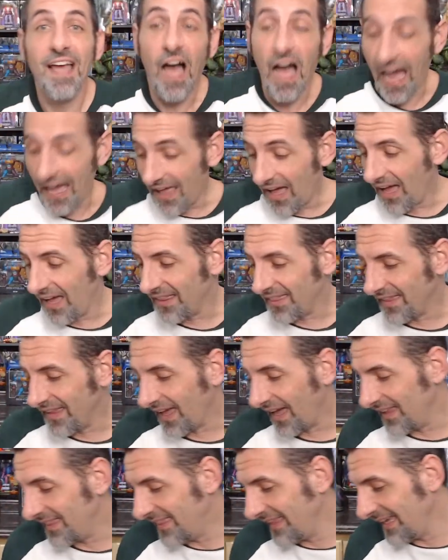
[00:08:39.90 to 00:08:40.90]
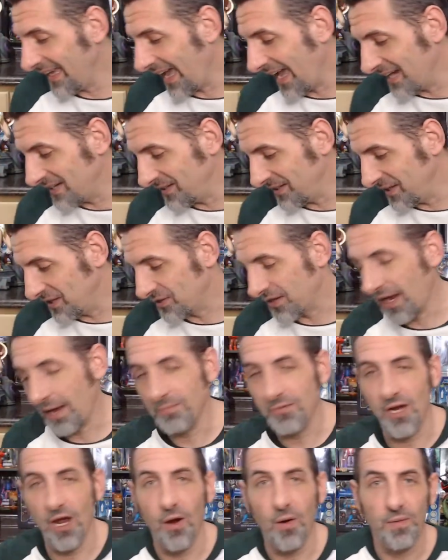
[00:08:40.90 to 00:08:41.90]
I think actually the
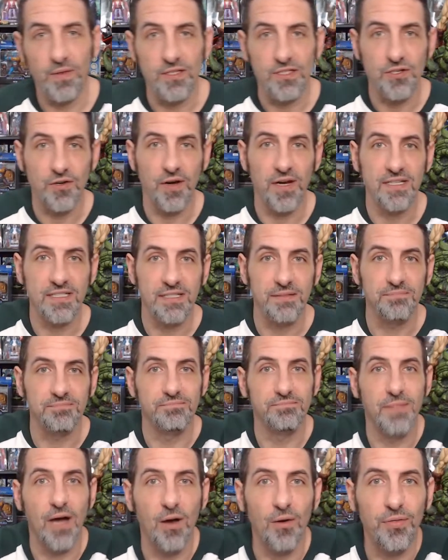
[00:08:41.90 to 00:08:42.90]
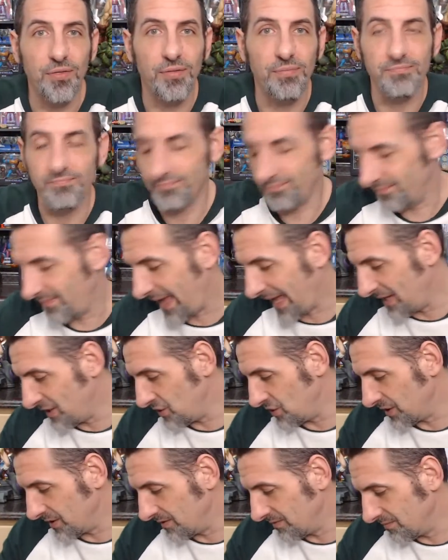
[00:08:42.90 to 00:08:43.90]
trap jaw with his crazy mouth
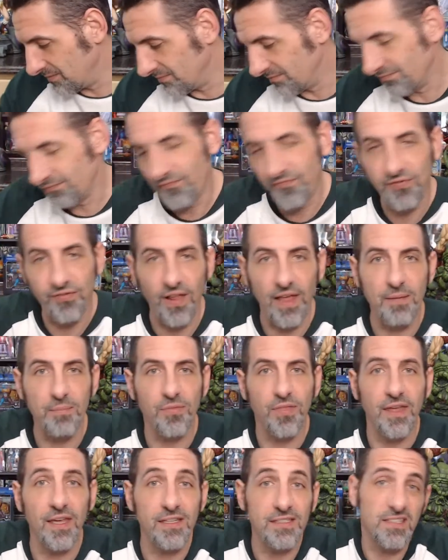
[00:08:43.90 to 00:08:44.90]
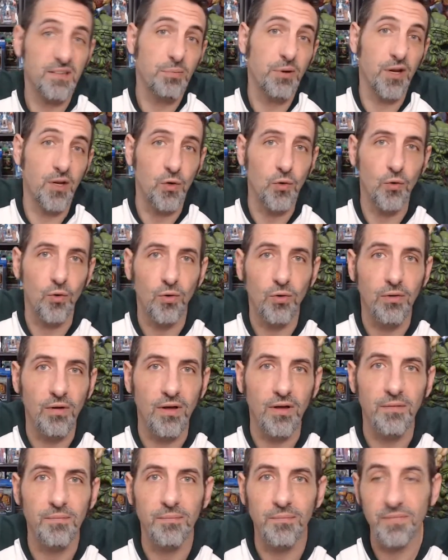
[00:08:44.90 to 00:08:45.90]
engine flame thing is pretty
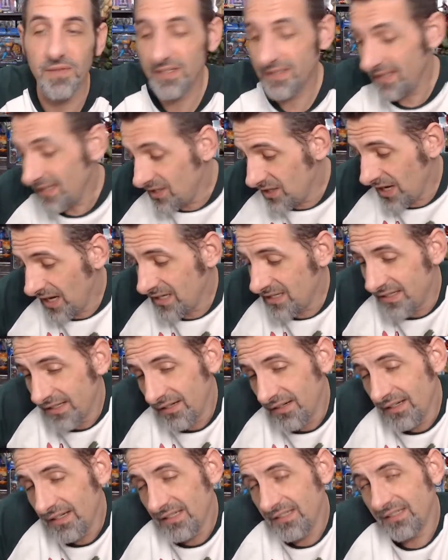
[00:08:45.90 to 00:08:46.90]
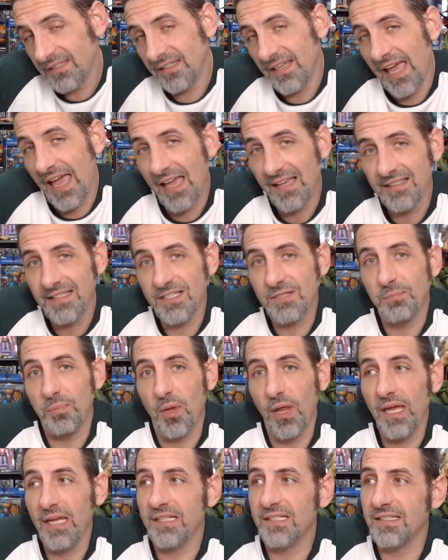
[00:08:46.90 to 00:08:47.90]
cool. The CGI series has its
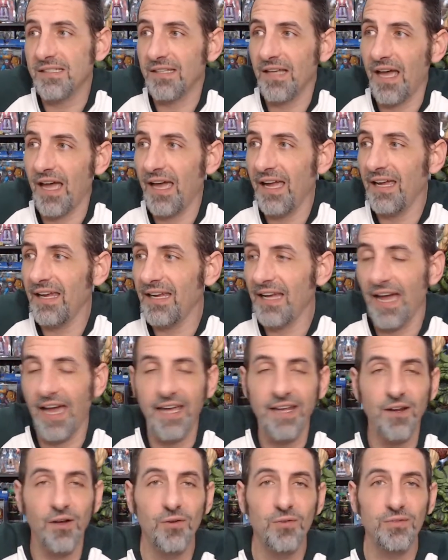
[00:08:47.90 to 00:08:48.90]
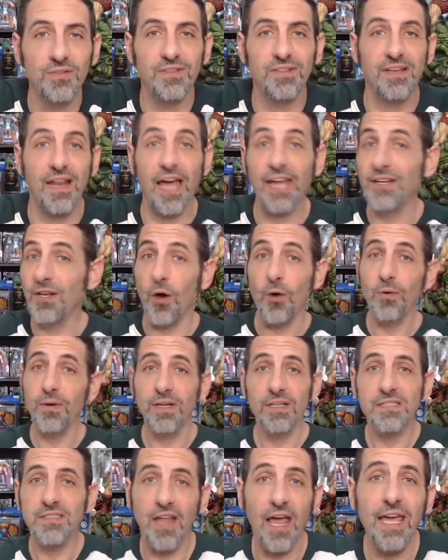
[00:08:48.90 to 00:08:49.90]
place. I don't
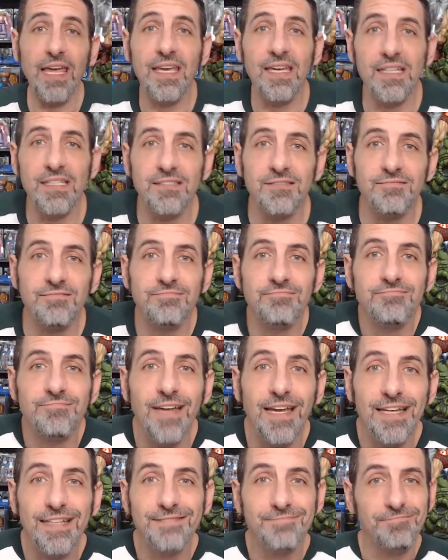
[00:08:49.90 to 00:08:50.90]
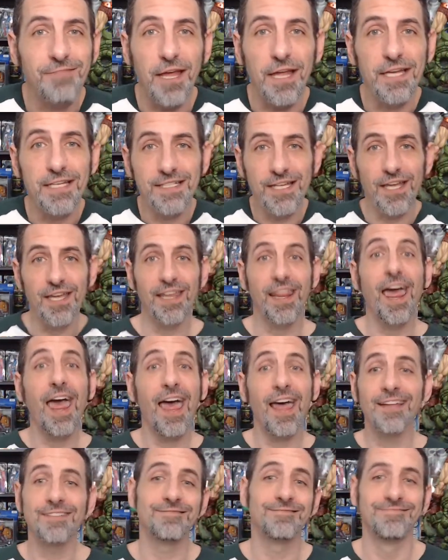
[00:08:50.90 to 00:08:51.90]
dislike it. I can tell you
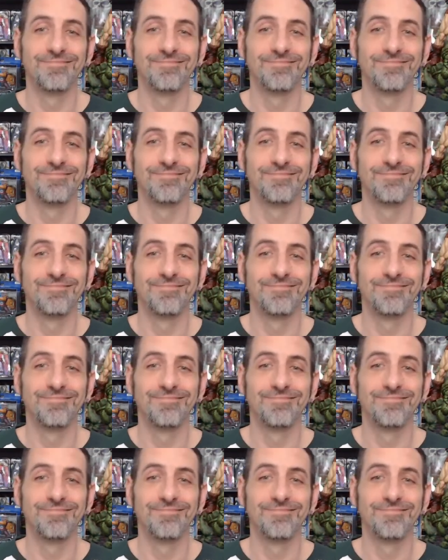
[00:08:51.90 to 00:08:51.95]
that.